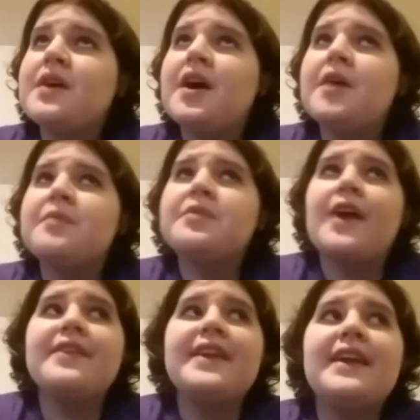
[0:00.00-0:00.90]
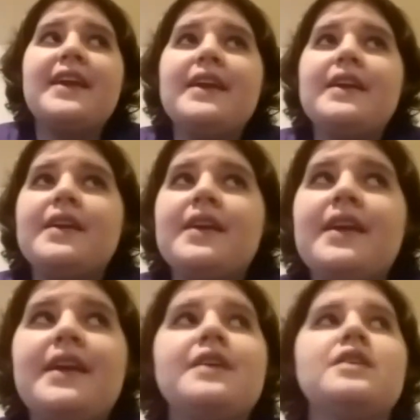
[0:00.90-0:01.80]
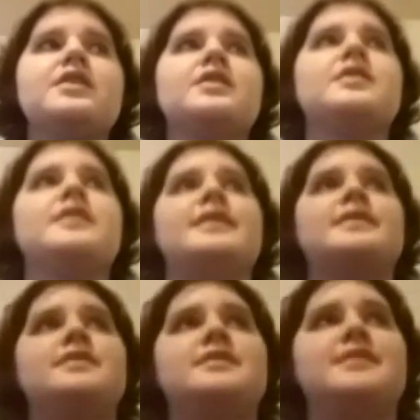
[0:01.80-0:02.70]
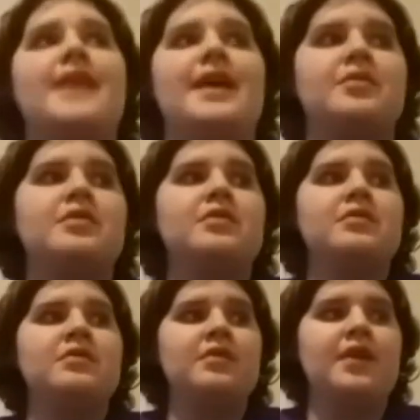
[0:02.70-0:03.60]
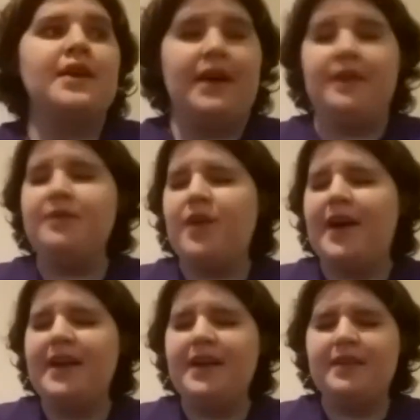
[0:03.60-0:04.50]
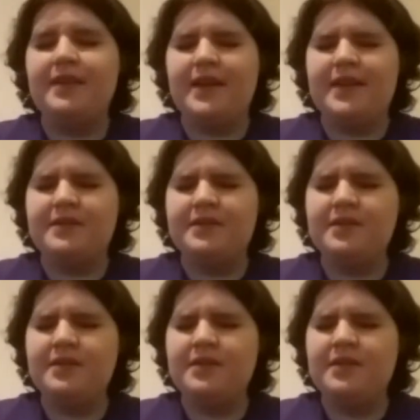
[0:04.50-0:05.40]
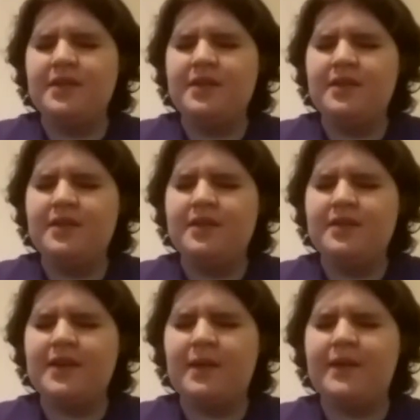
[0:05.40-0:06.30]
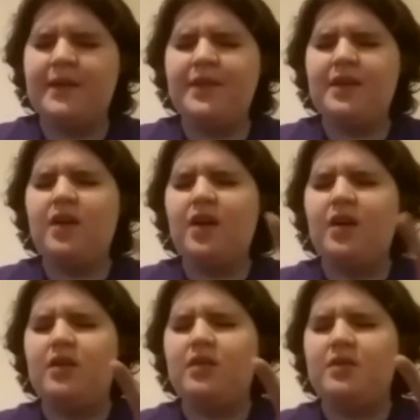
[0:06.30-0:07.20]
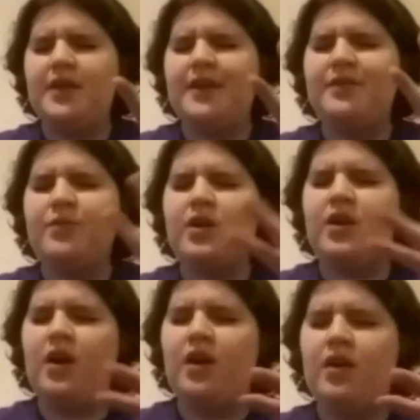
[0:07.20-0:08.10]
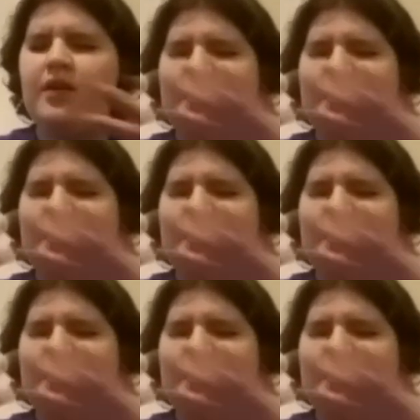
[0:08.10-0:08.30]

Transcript: Gravity here is stable enough, right? And then, so if we're all in the